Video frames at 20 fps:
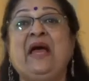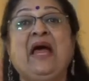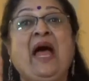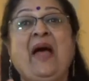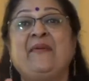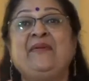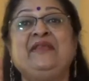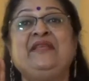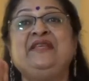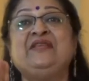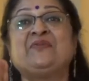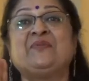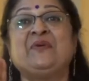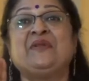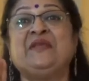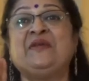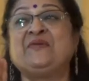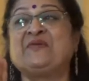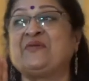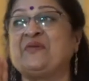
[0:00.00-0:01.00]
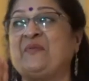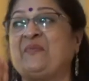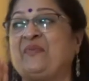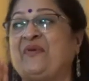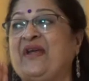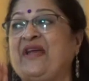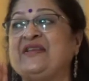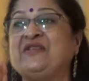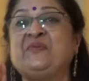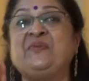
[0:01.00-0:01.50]
mean, these were
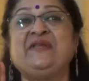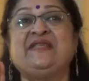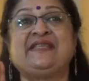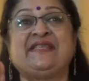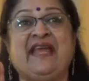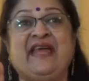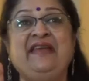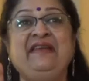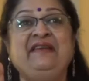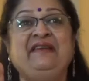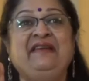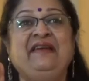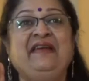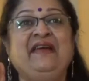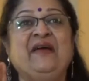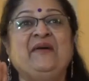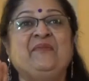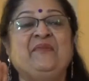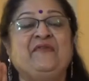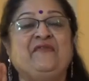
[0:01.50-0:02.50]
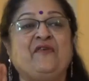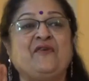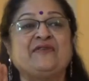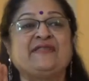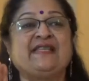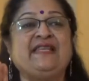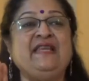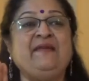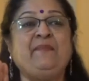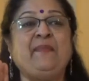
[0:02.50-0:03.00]
prayers we said before
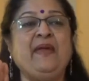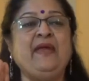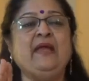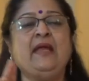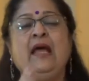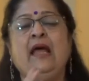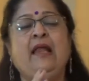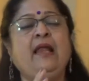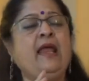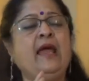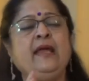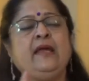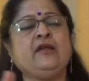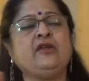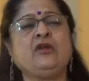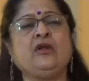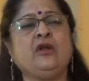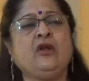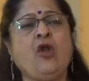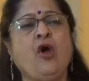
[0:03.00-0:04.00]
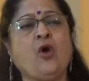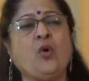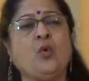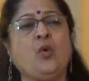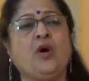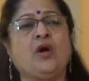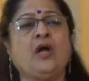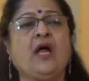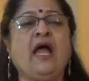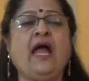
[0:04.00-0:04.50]
sleeping like
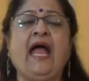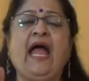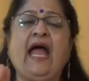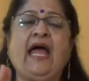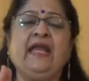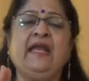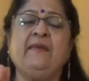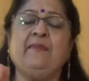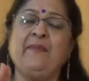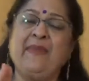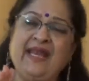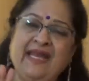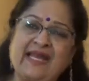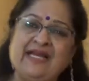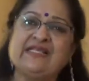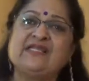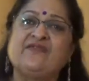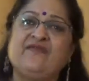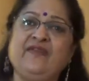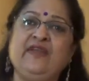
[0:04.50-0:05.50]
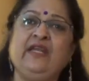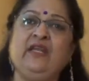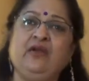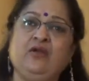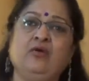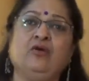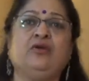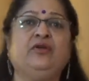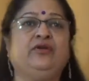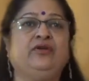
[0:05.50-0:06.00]
clockwork, and it made us feel
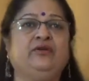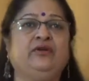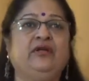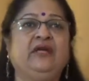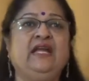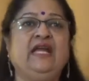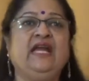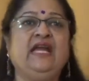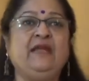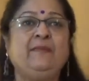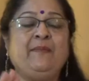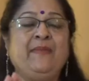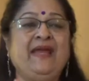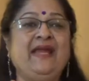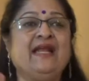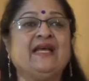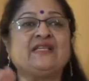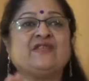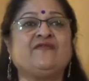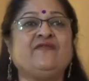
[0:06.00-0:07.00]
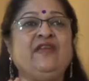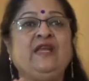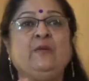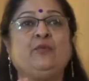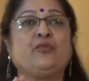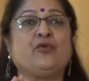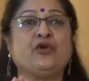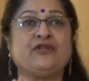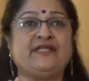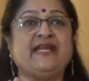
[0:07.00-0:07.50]
good. It made us feel
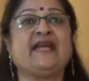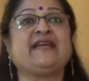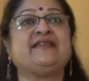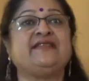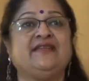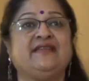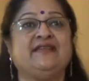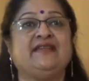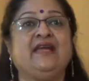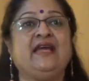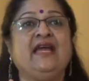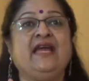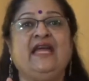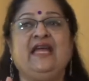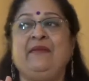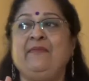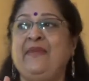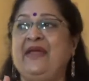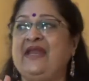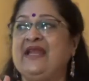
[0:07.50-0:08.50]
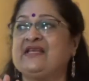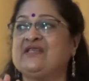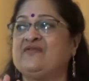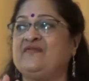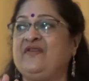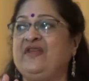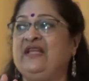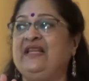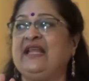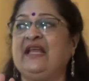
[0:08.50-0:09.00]
protected. It made us
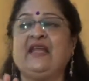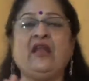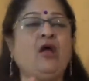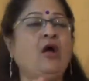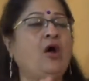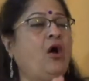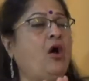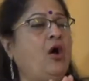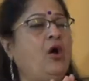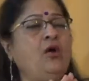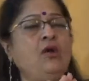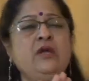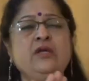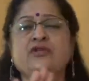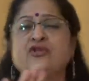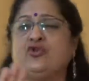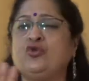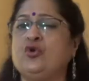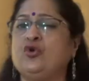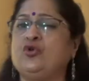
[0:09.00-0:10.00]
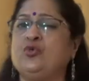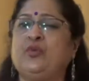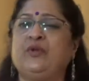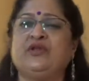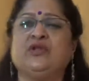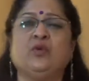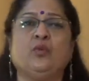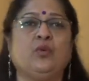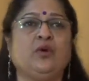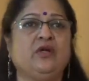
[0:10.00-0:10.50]
feel that all is good with
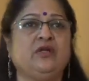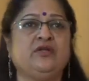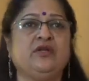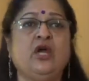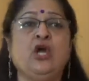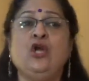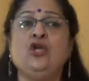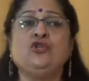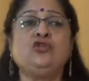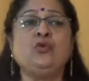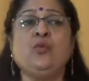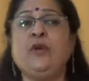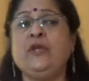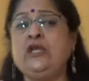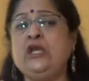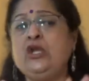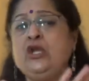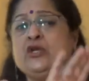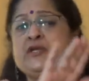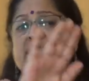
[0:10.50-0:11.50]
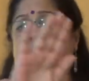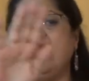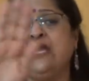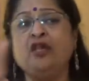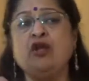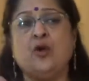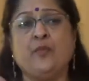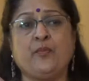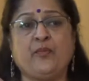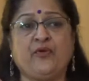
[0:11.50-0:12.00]
the world. So whether you're saying
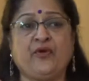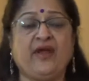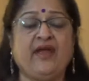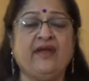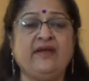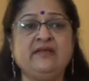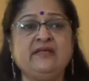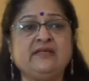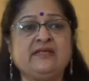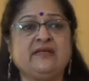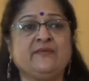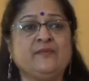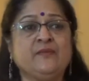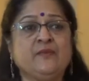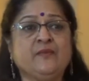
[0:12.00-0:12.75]
your prayers